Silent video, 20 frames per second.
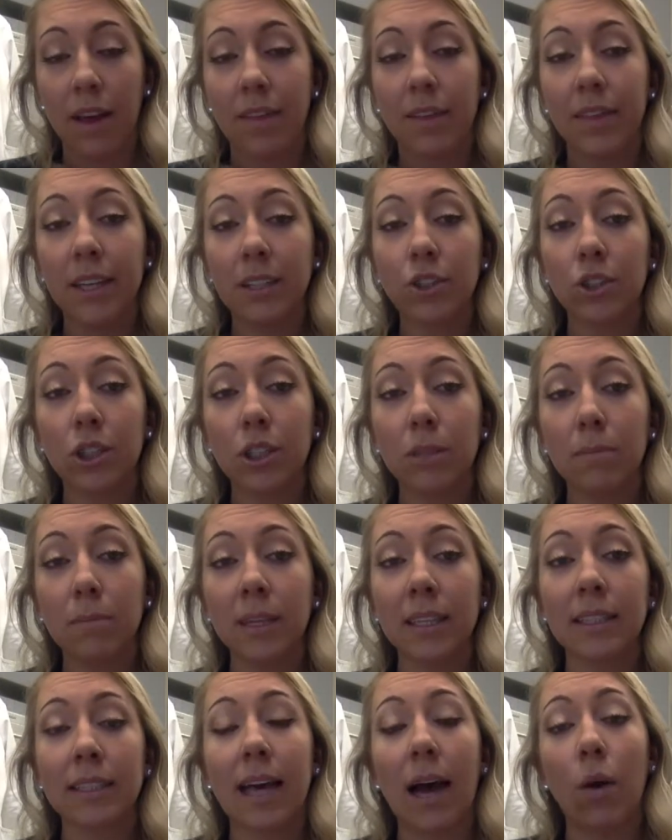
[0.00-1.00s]
This just
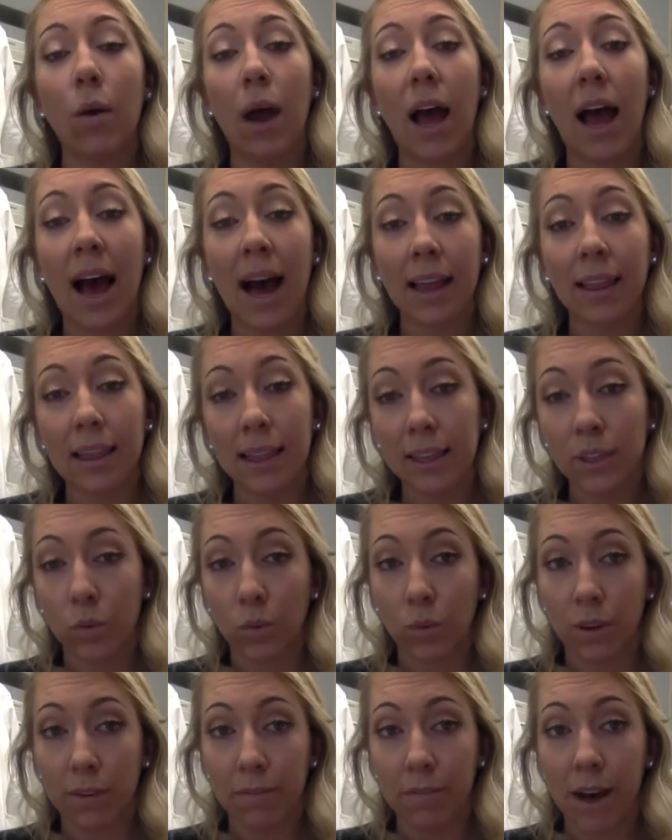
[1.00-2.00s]
means that at least
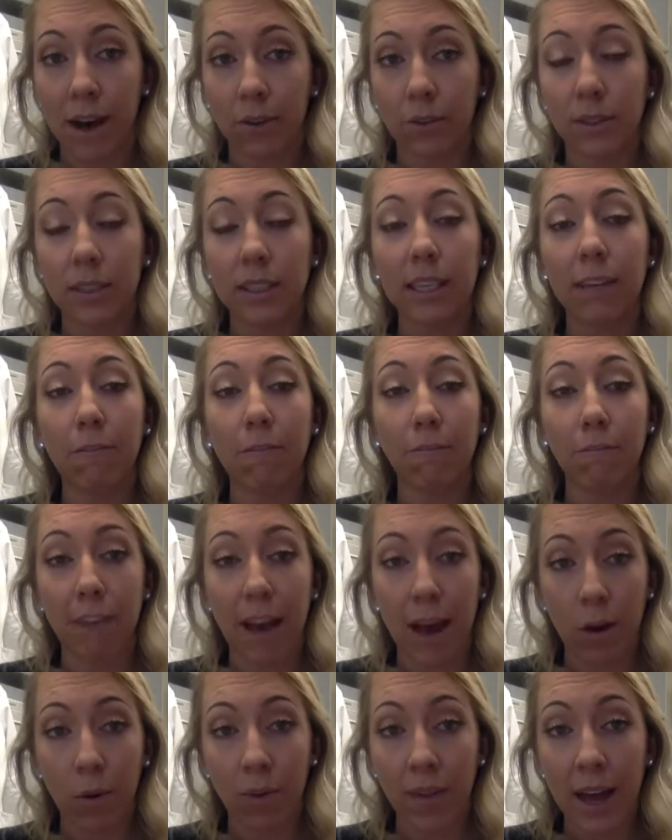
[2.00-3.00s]
one faculty
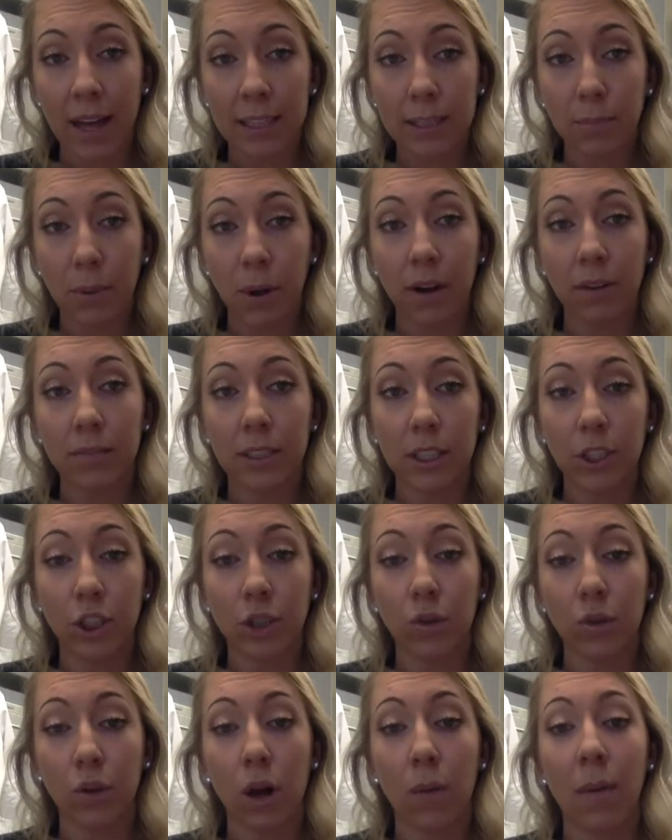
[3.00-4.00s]
found that spot of
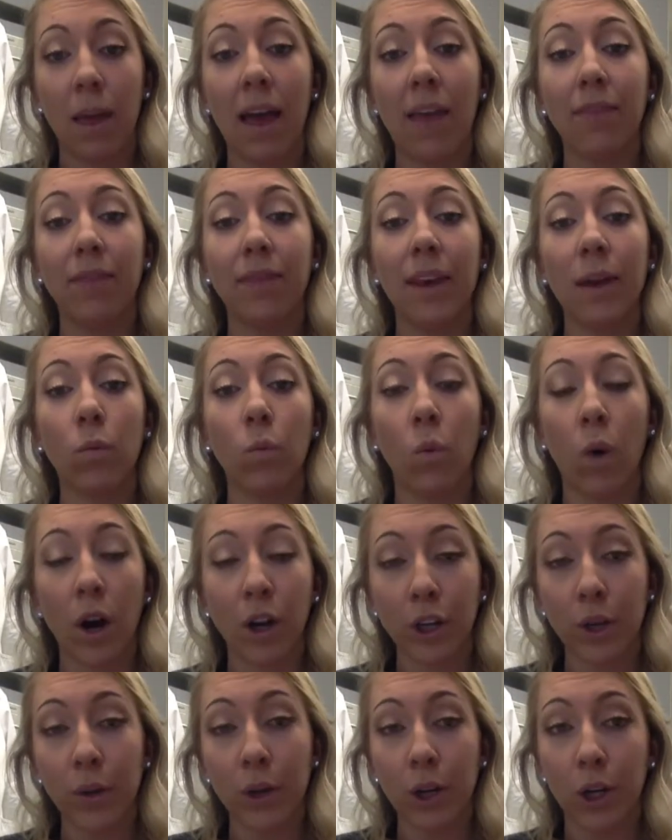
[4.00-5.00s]
tissue trauma and they
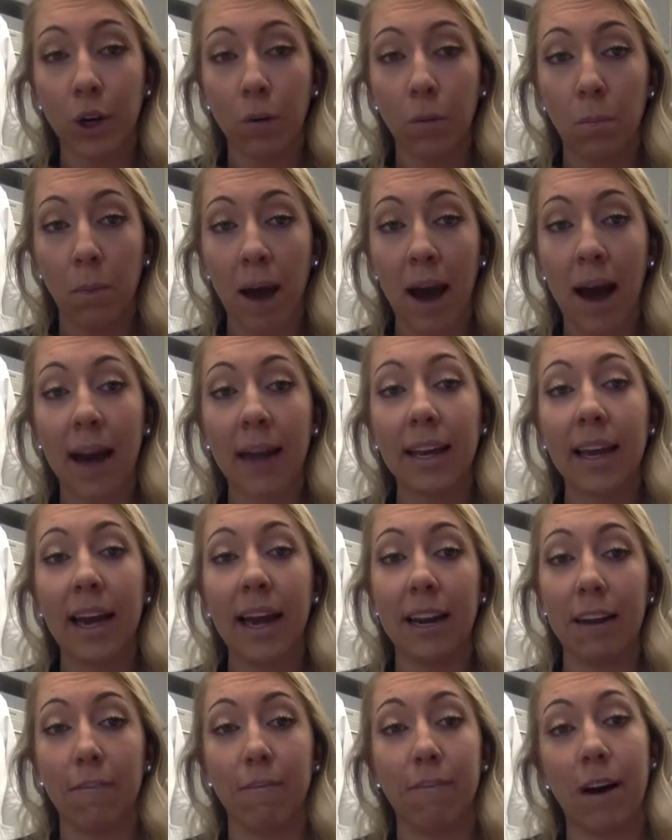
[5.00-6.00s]
want you to go back
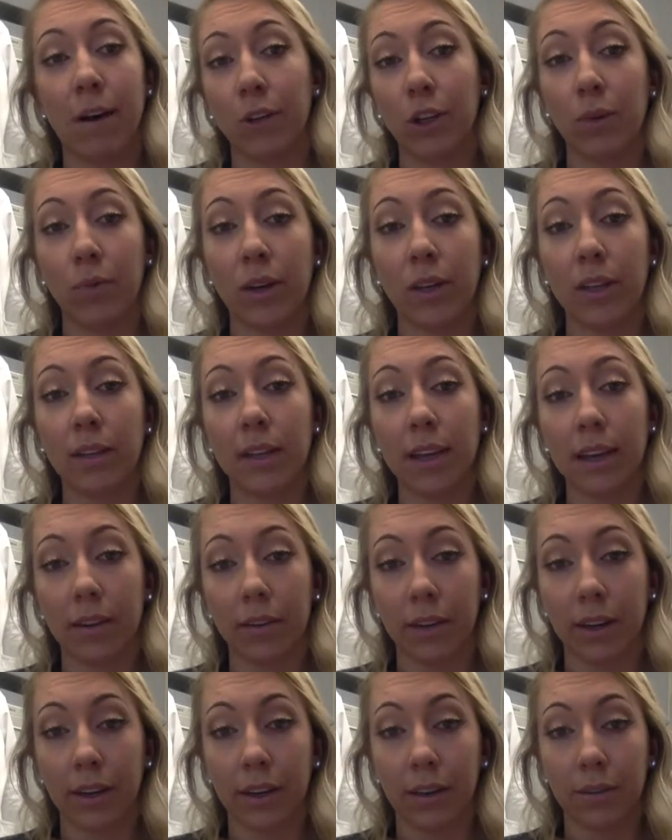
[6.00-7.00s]
and evaluate the
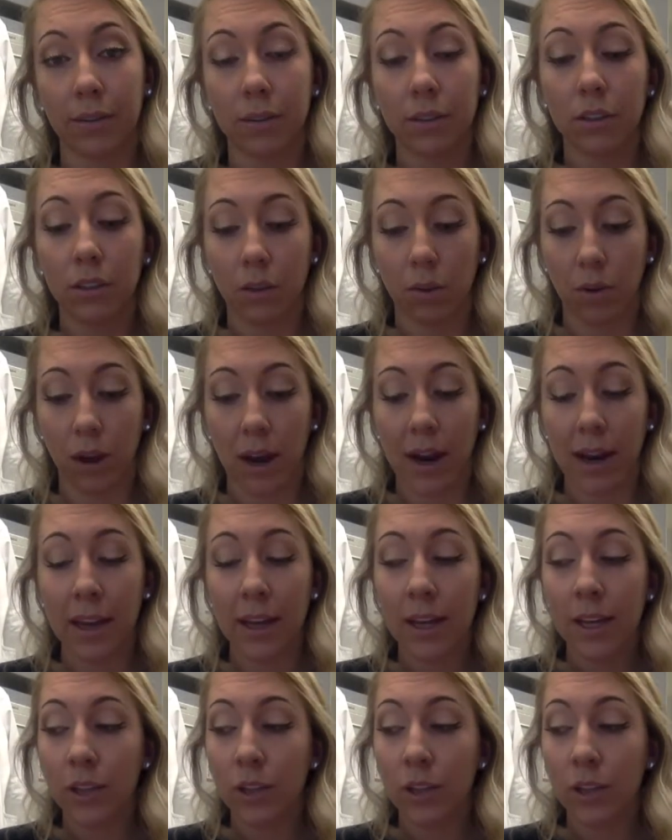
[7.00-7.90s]
area, okay?